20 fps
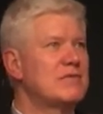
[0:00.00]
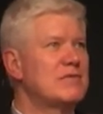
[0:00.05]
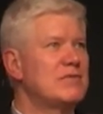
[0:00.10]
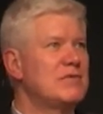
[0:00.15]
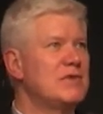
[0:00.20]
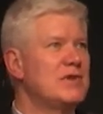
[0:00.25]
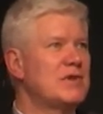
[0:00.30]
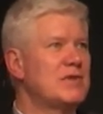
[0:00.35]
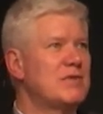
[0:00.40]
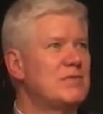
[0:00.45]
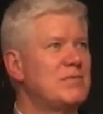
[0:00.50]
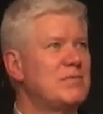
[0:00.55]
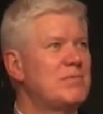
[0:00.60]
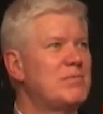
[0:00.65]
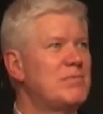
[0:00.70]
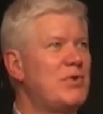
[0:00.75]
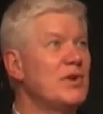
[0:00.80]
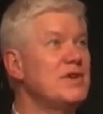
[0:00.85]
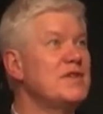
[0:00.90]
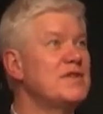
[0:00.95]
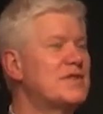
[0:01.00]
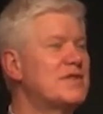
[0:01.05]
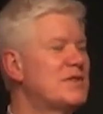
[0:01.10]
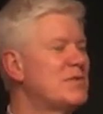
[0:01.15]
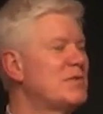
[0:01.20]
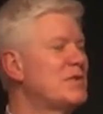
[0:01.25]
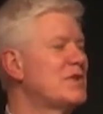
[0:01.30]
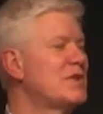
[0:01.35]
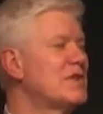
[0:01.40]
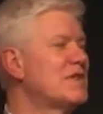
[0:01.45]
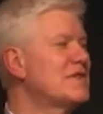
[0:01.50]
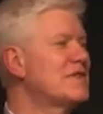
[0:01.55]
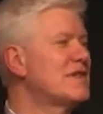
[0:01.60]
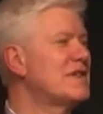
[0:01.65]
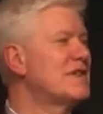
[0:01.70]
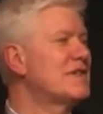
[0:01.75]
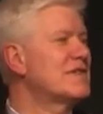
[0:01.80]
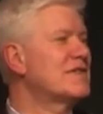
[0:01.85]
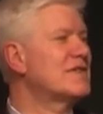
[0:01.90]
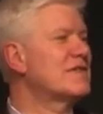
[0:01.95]
you know, points towards
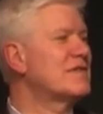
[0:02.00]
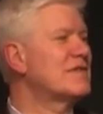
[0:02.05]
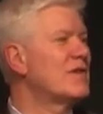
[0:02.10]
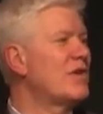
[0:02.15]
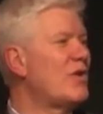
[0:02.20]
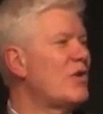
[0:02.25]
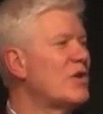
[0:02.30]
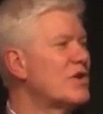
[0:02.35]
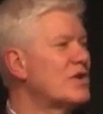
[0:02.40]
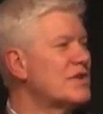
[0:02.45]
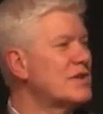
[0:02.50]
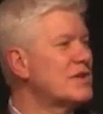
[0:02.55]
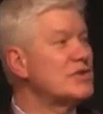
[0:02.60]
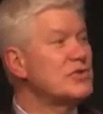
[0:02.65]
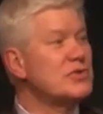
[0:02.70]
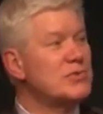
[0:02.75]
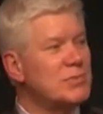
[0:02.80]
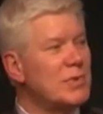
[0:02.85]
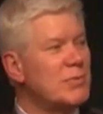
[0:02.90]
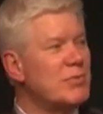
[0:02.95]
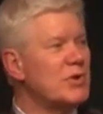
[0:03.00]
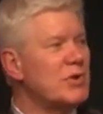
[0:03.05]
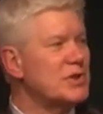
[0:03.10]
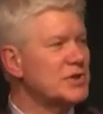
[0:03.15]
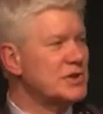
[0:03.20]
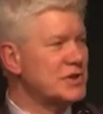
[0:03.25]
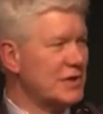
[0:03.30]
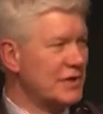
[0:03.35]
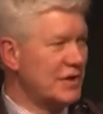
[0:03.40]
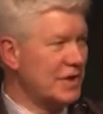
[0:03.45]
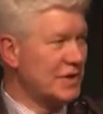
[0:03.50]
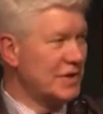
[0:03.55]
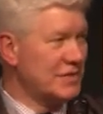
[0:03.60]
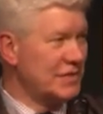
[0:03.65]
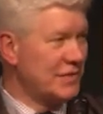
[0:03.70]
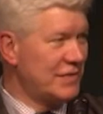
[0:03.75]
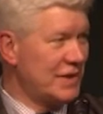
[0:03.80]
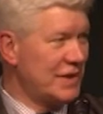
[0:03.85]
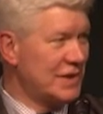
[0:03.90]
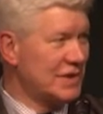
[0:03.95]
is order, due proportion, and things
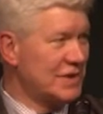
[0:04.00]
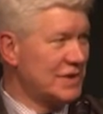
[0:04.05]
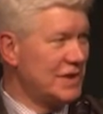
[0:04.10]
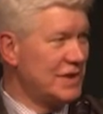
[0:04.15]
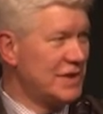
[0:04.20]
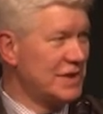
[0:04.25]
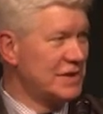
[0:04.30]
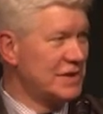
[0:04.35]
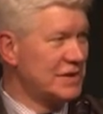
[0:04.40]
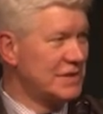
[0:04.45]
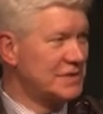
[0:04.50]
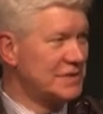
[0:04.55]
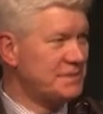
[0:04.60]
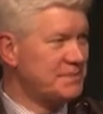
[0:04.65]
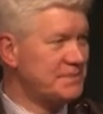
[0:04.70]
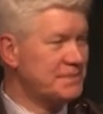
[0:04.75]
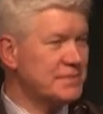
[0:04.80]
of that kind.